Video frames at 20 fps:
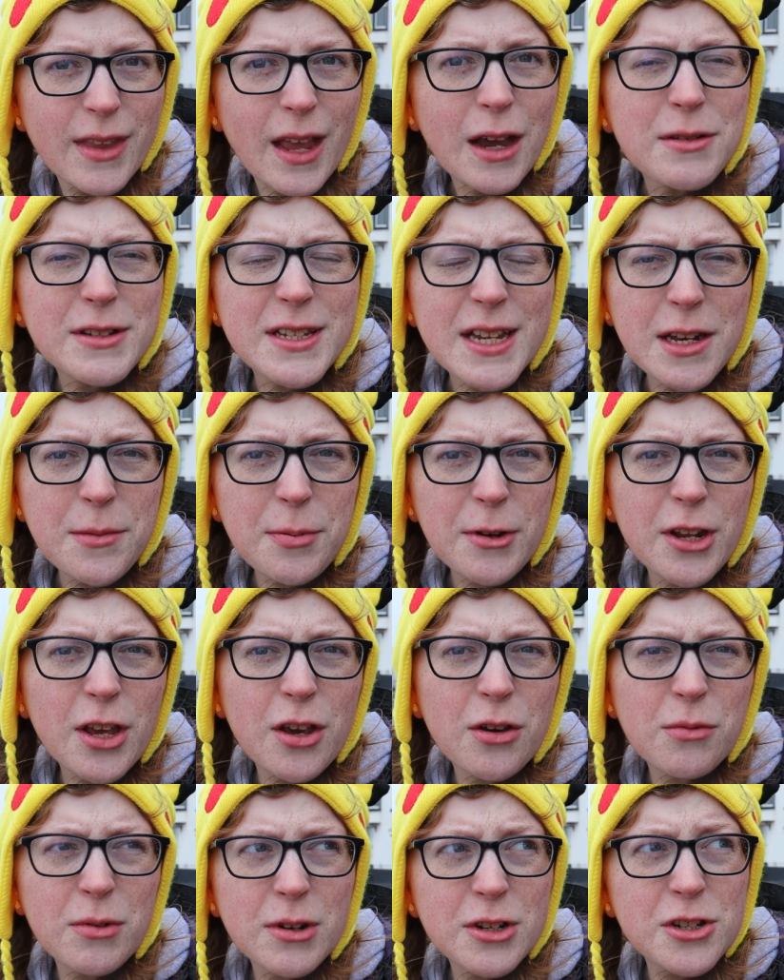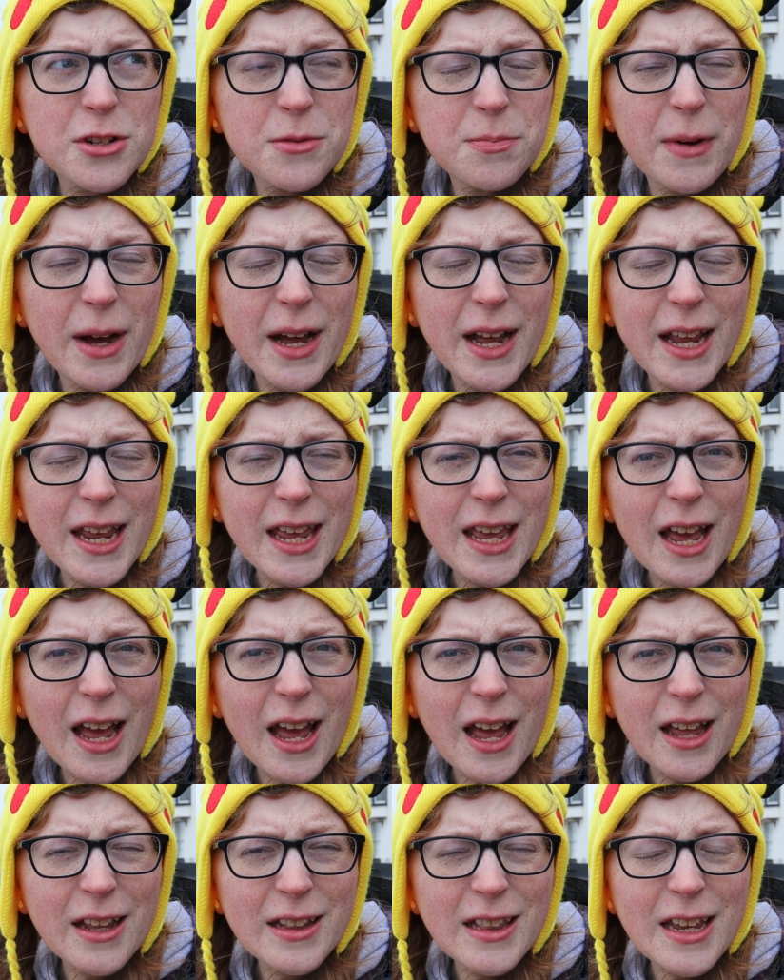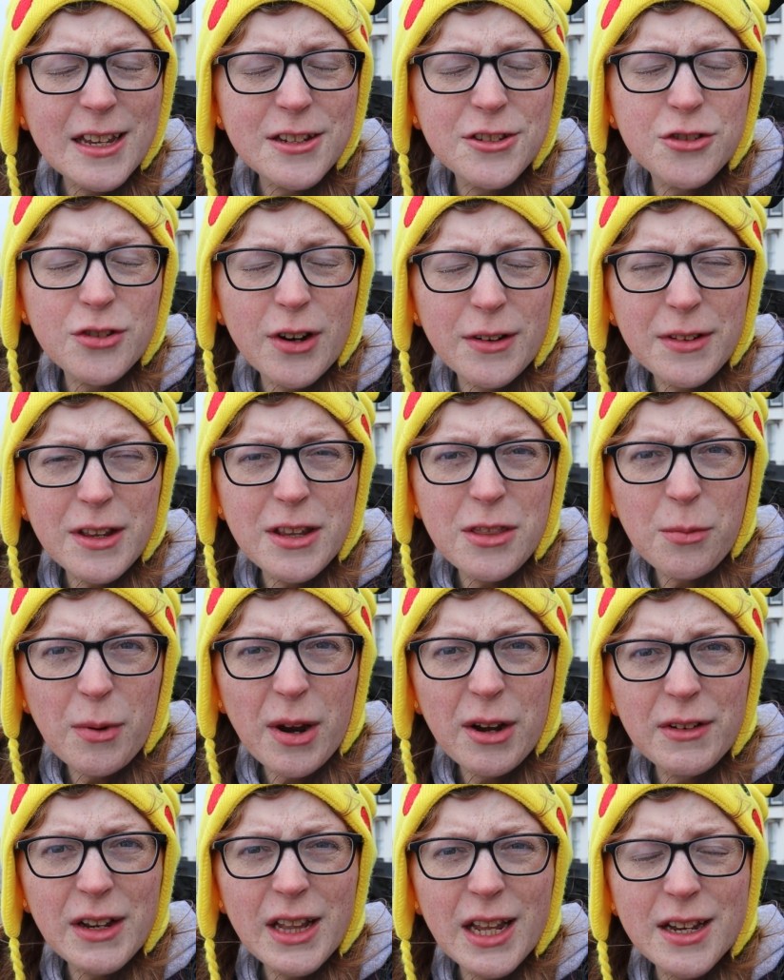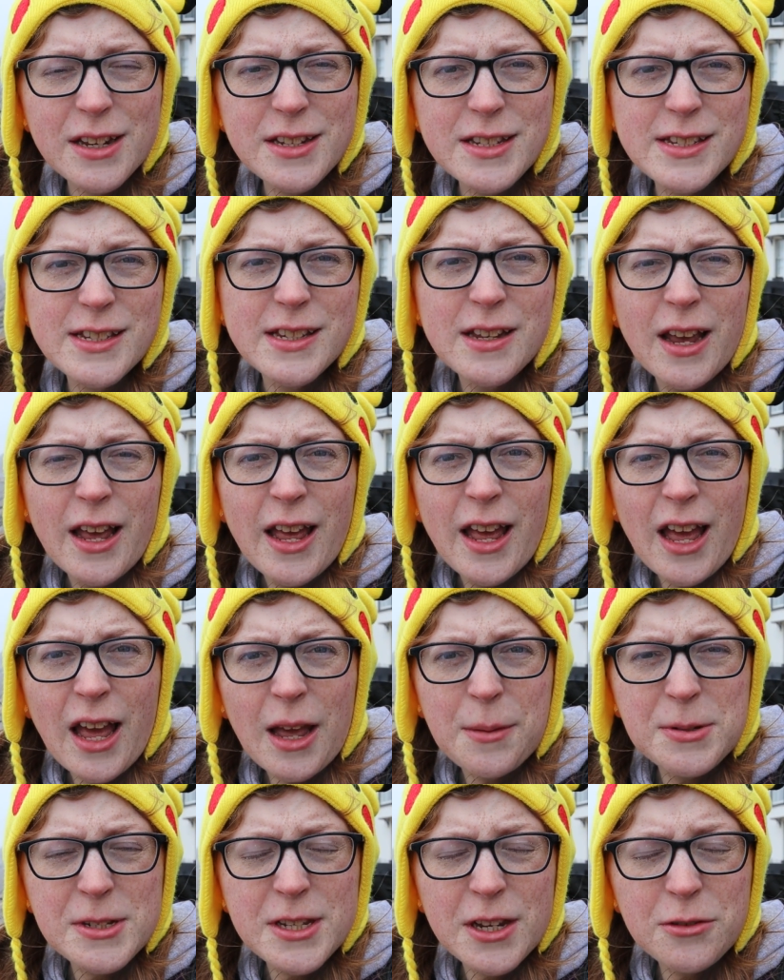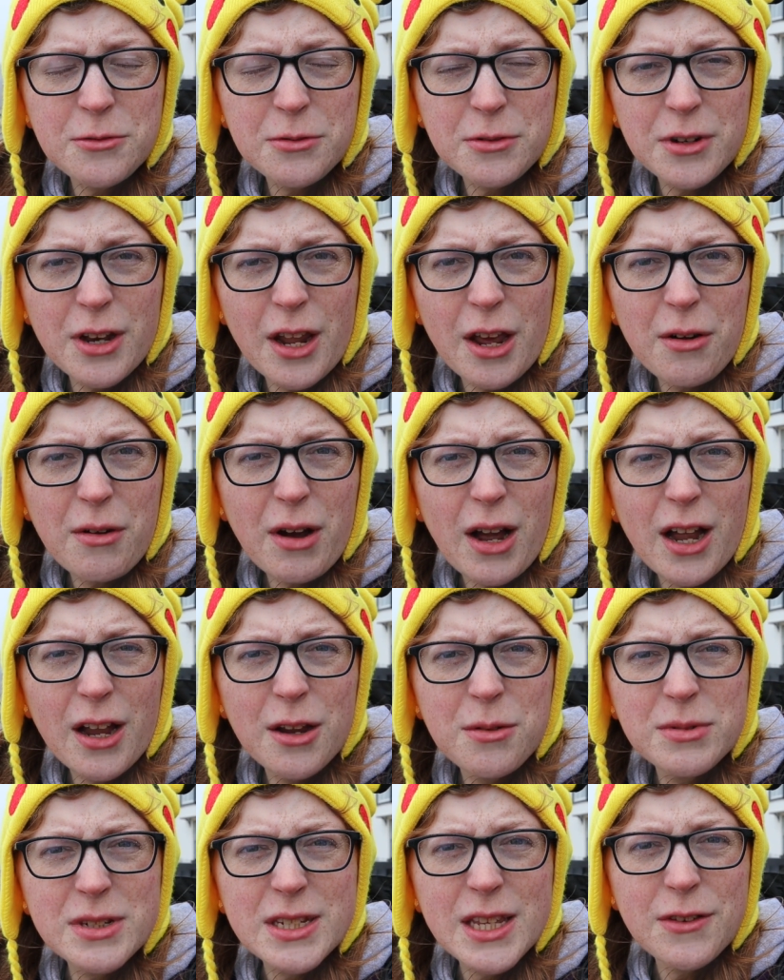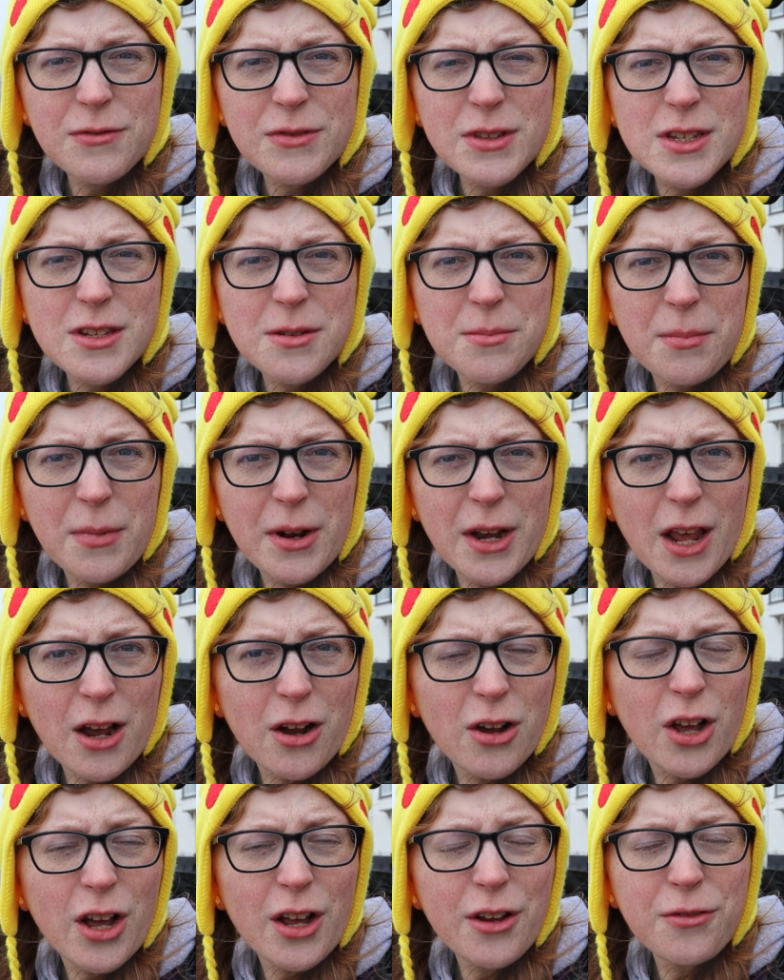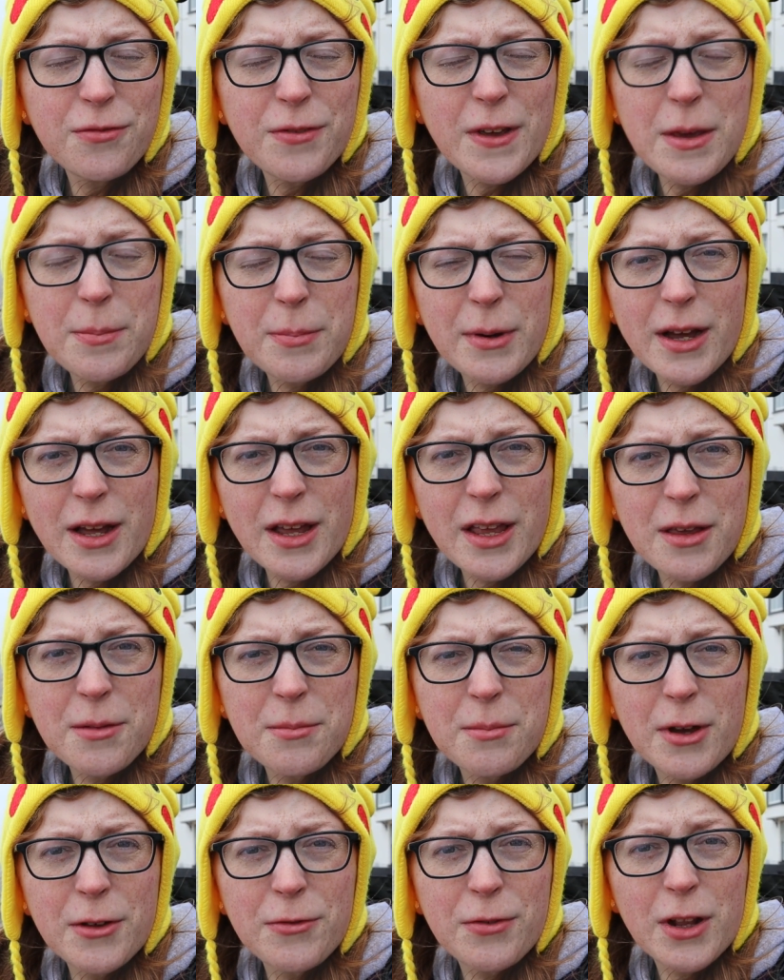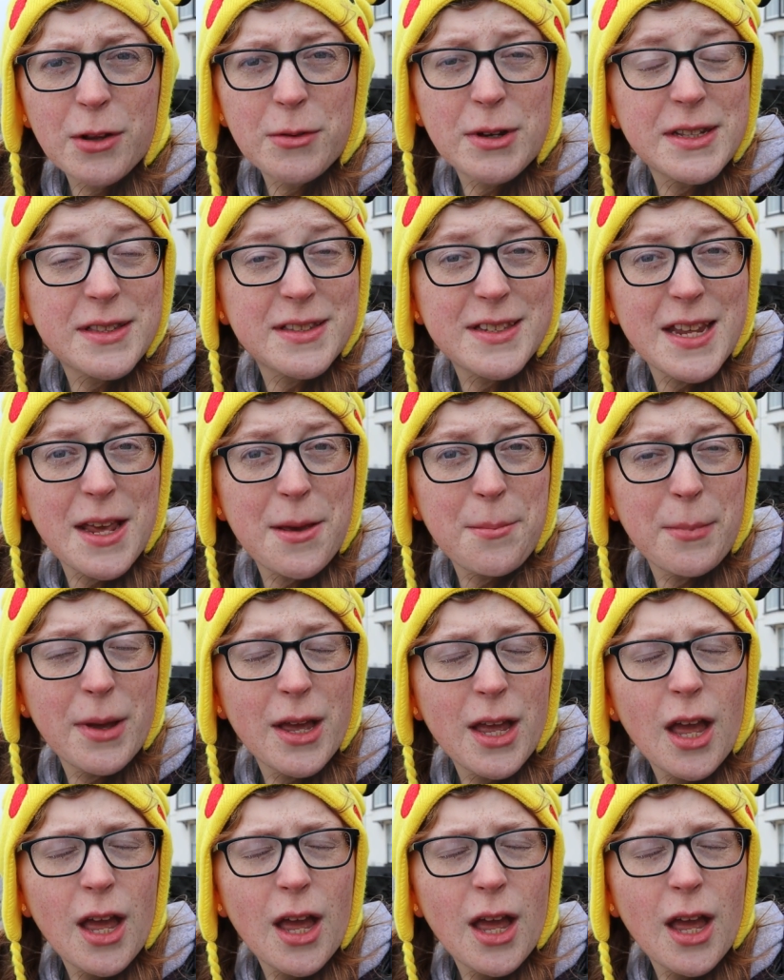Now, as anybody who watched my last Travelling the Bittern Line episode will know, I was given some money on Ko-fi by my follower Tim